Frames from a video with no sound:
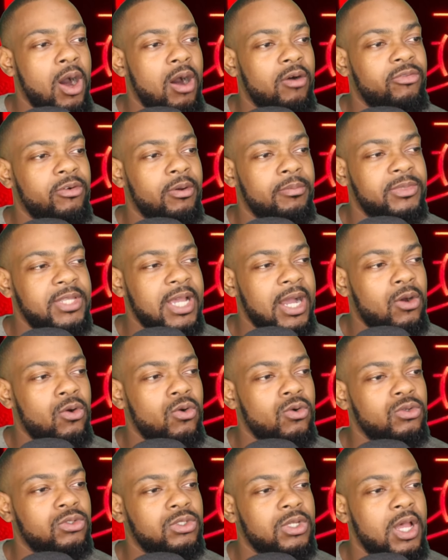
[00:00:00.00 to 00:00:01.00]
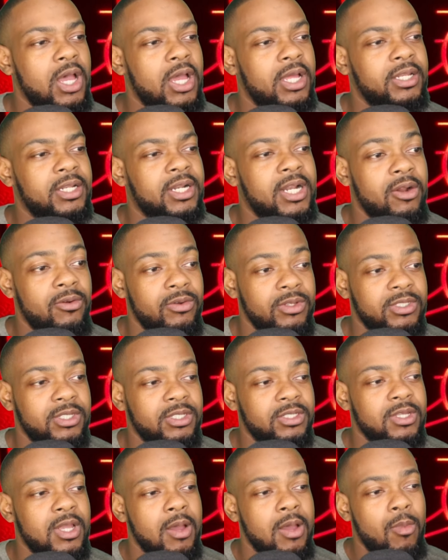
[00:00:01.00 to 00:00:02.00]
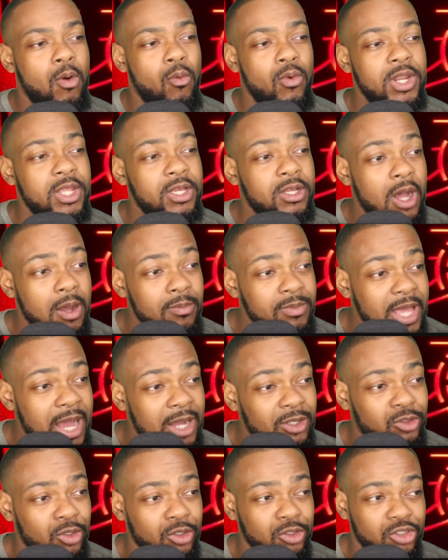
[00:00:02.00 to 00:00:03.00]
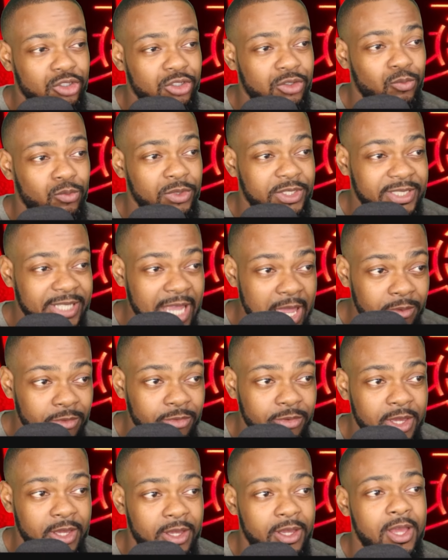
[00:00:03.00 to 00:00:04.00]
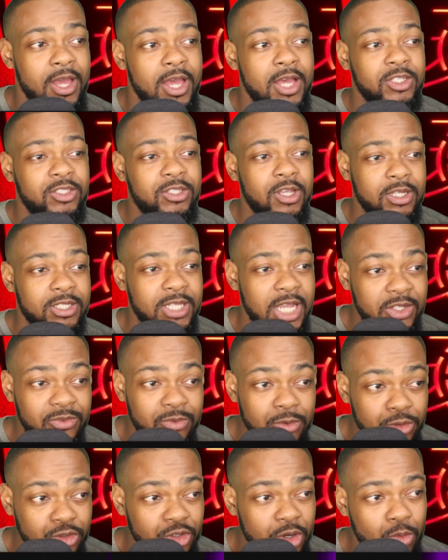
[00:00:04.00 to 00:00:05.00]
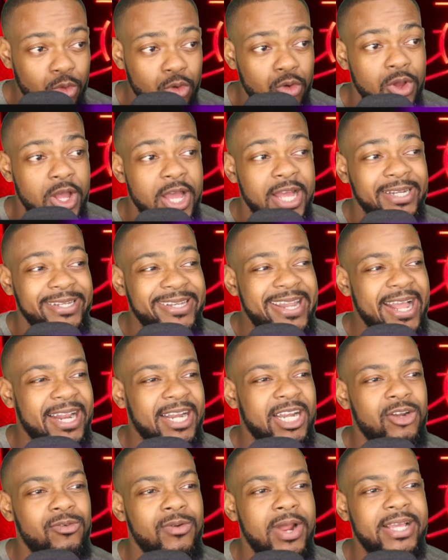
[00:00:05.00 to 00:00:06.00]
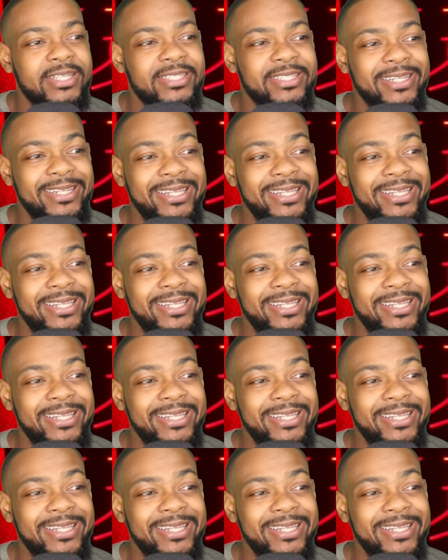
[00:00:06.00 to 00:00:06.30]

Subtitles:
apart from tackles and clearances. But when you come down to the same thing, successful dribble, Declan